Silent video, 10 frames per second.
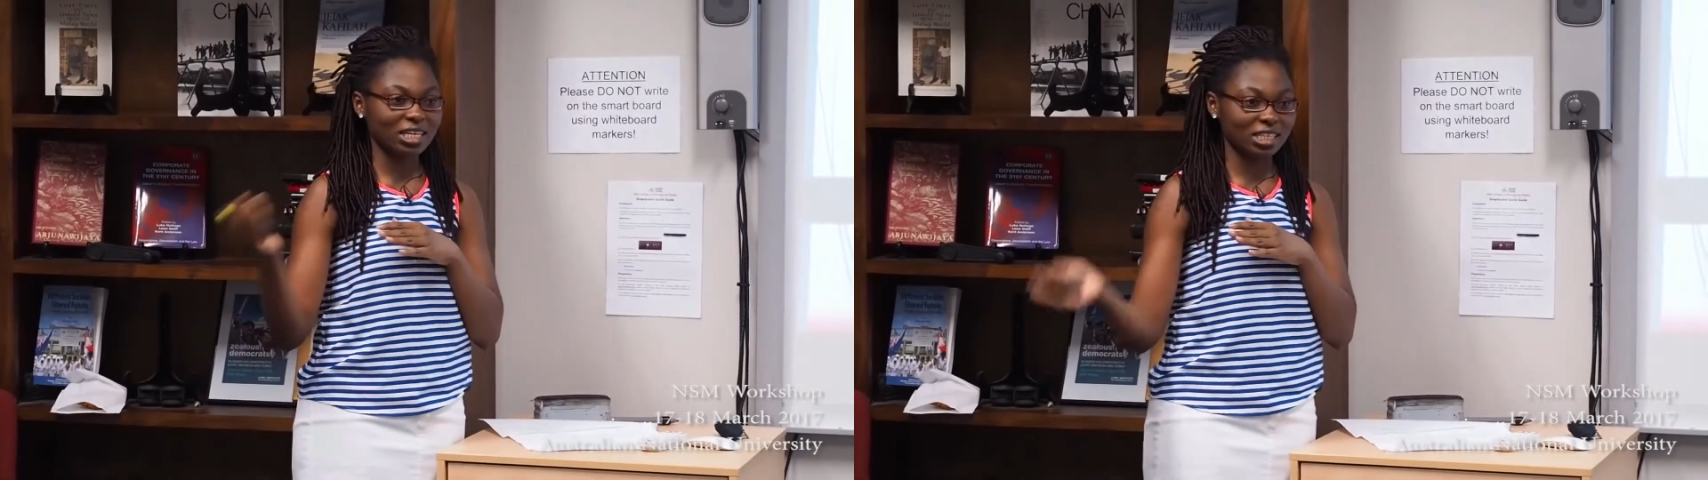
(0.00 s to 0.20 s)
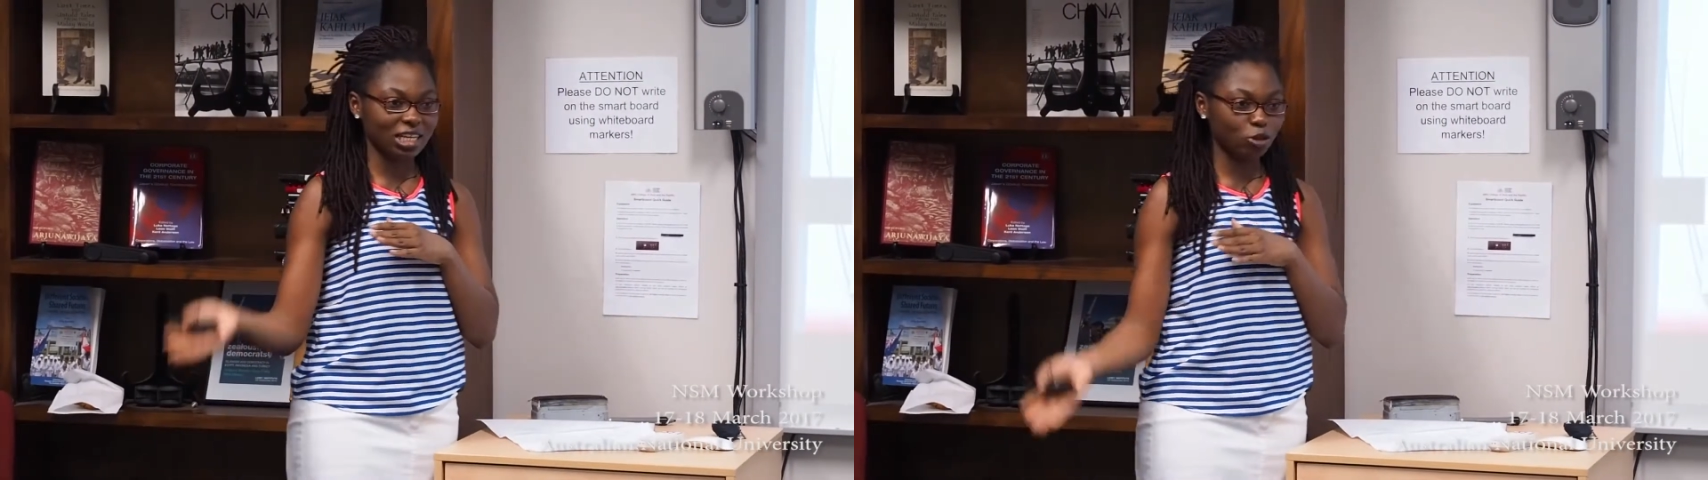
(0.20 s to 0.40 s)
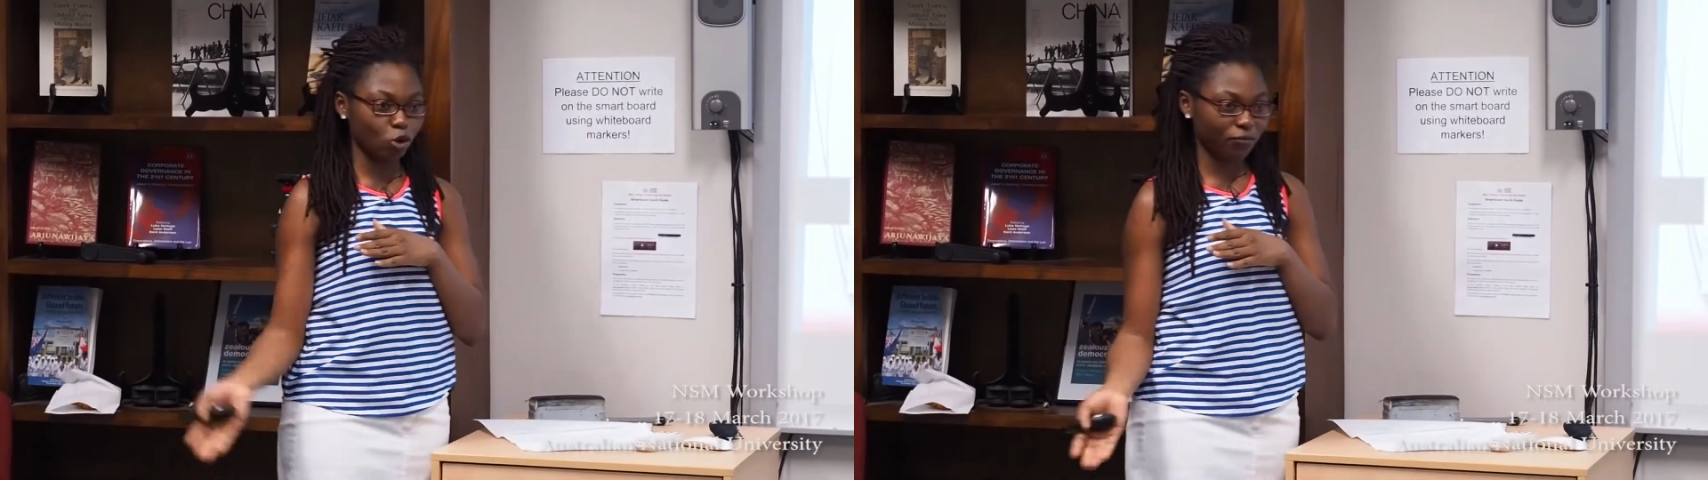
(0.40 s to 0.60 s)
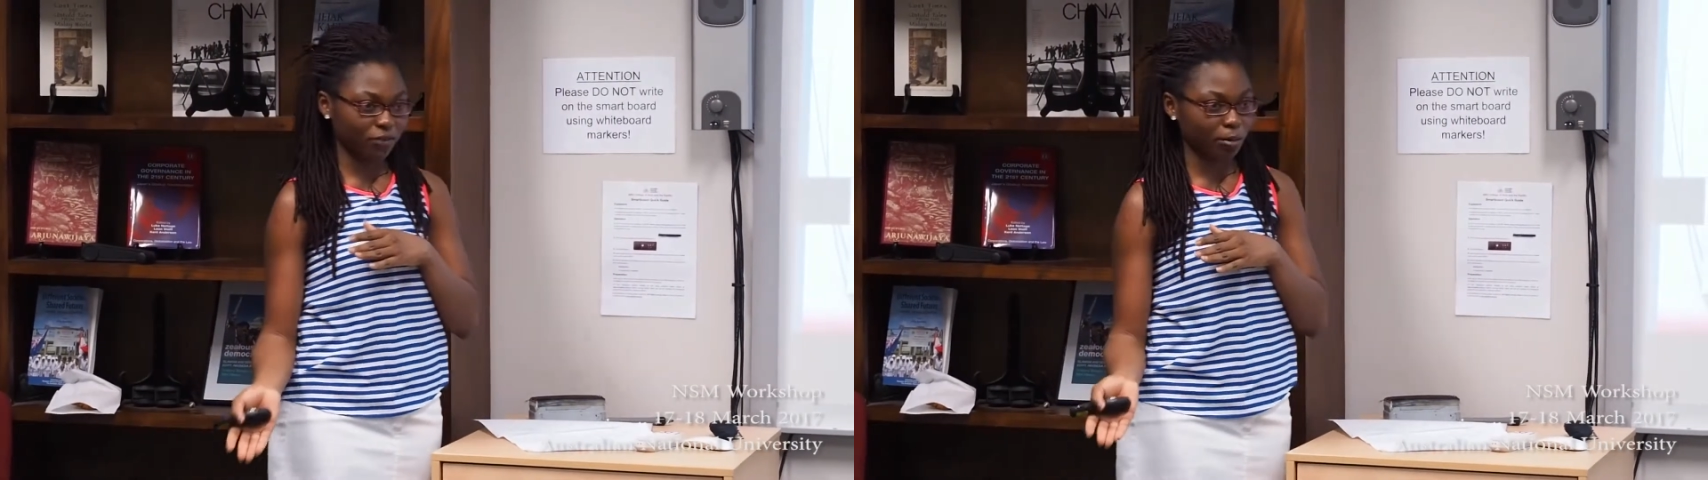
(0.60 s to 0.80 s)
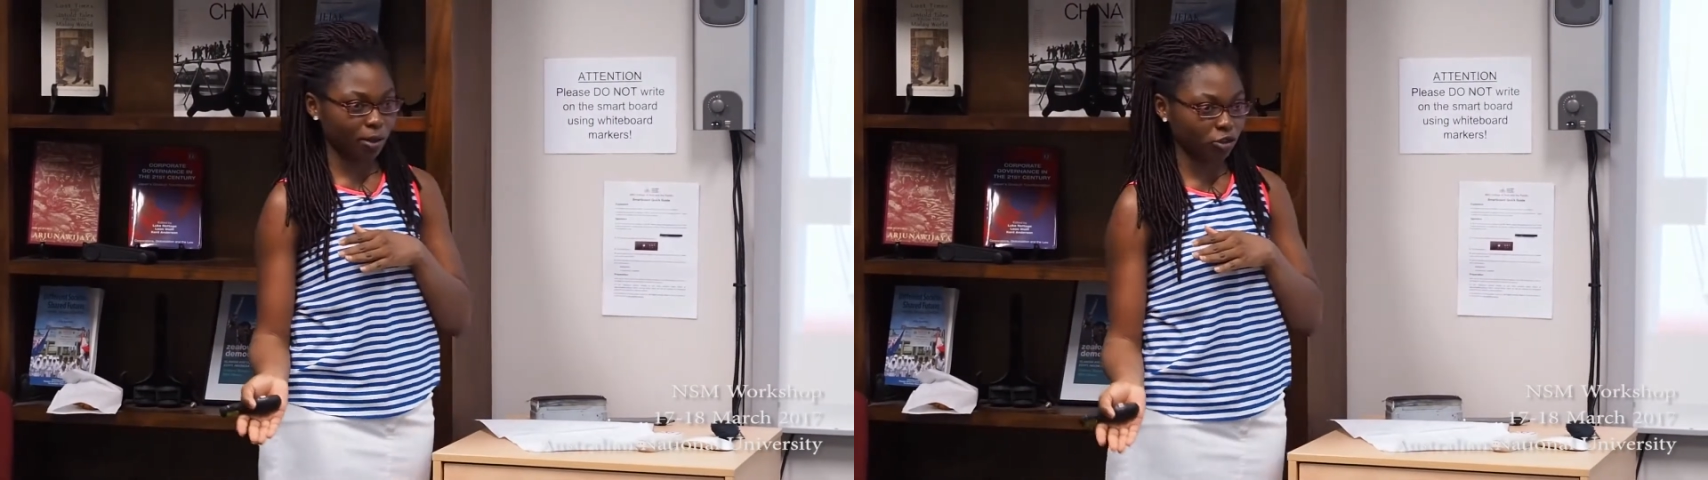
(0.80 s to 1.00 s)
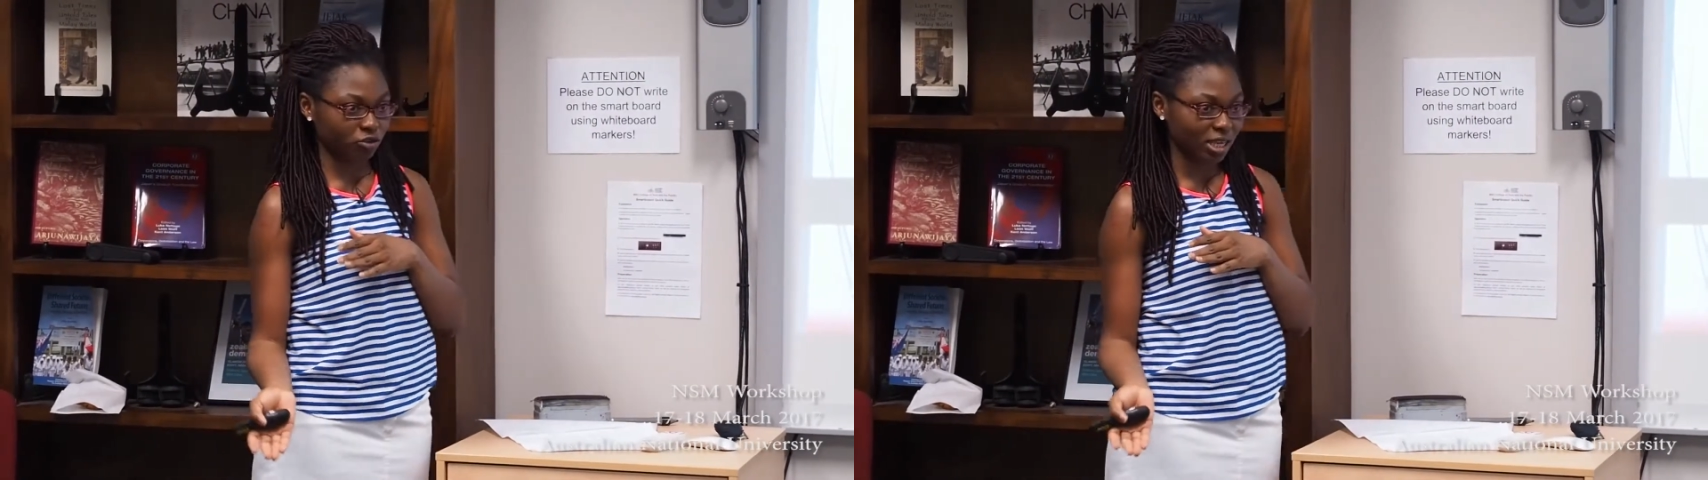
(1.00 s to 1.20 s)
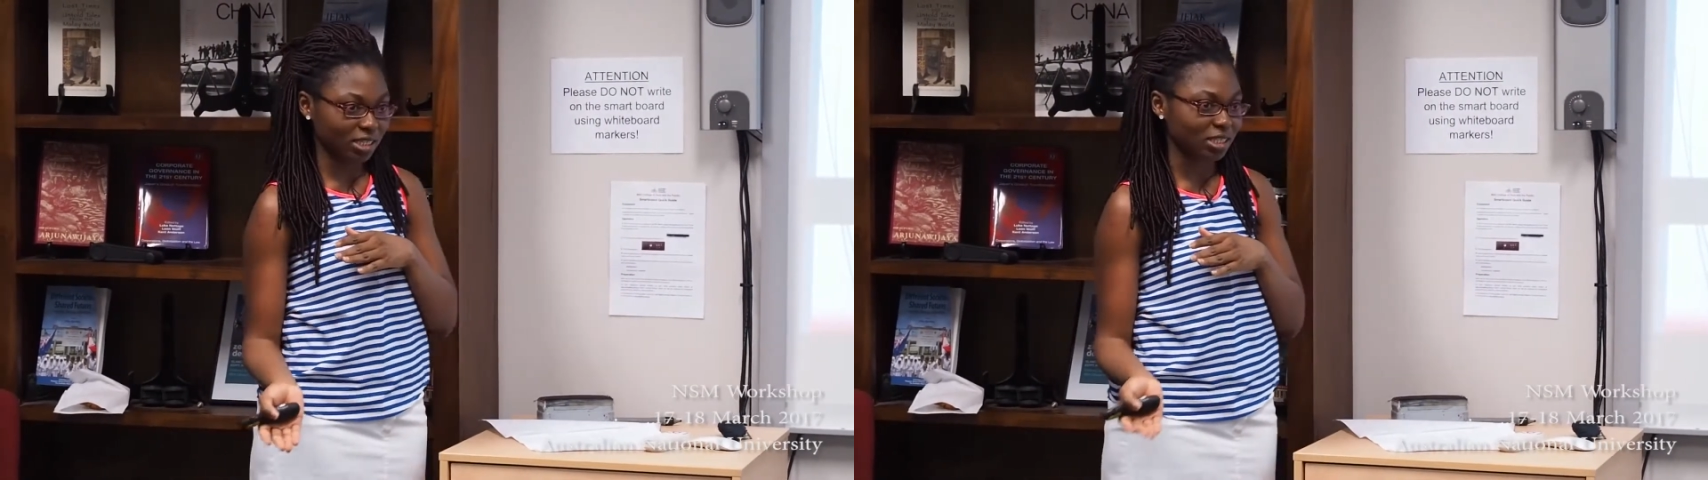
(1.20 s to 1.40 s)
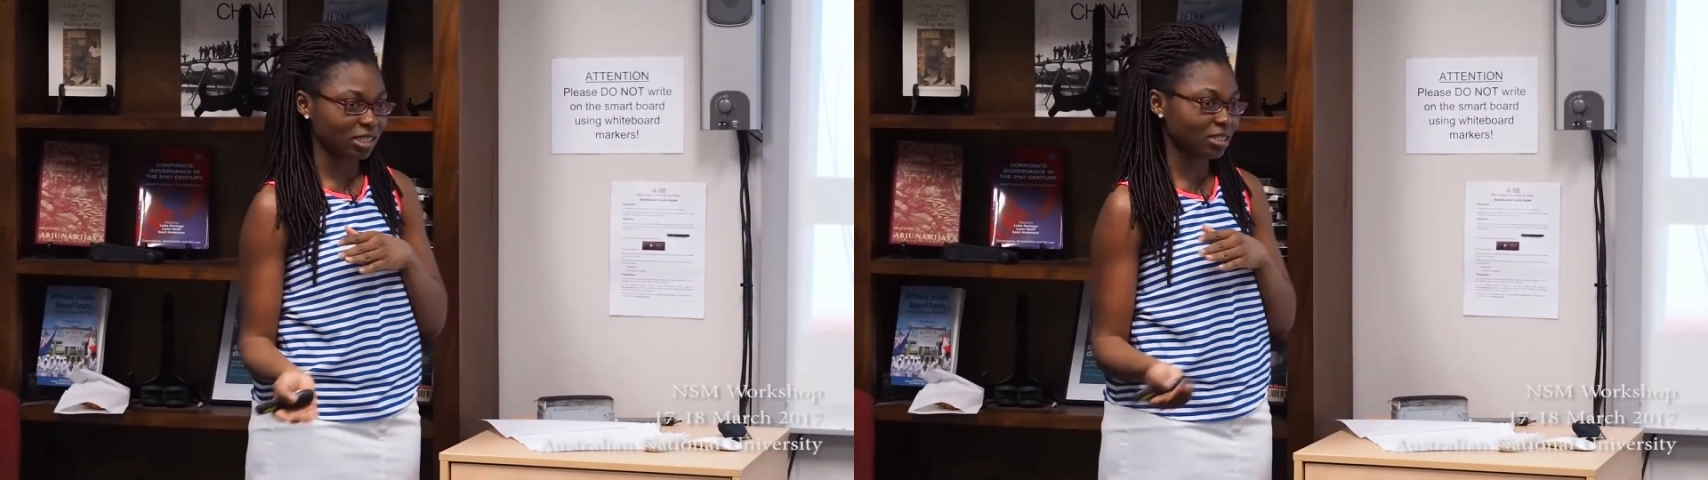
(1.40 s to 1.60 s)
and then non-verbal
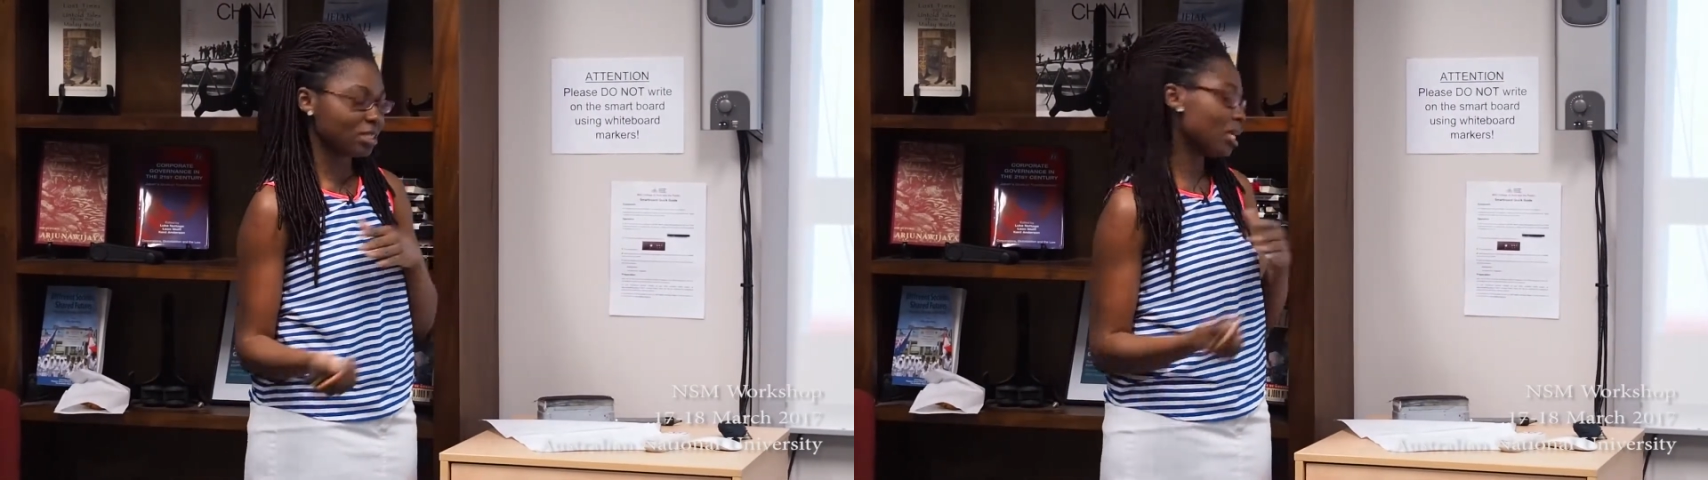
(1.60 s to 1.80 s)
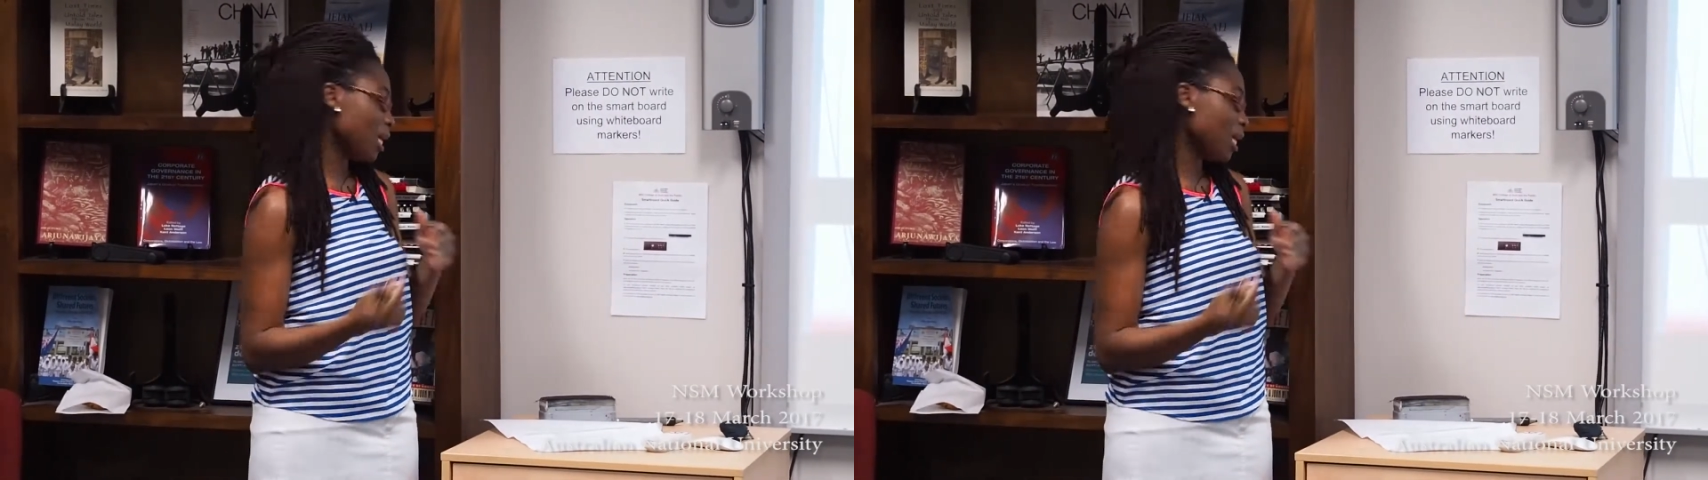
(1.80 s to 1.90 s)
strategies.